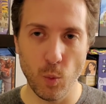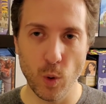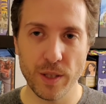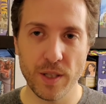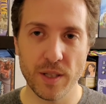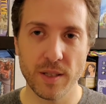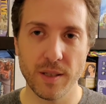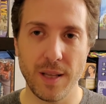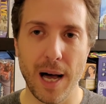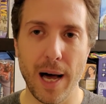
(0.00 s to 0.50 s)

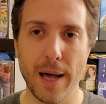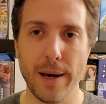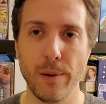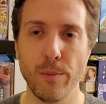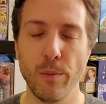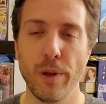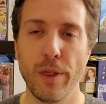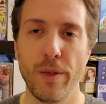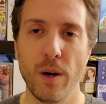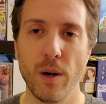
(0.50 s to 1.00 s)
slot in
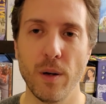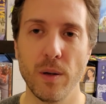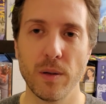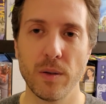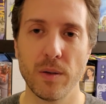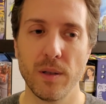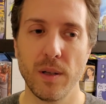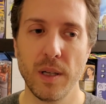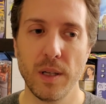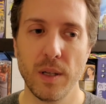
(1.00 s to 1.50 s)
with
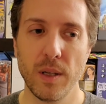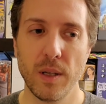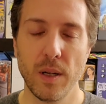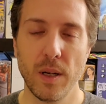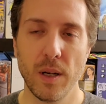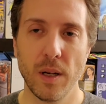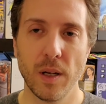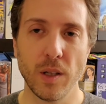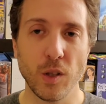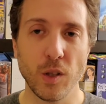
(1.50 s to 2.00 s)
those, you'll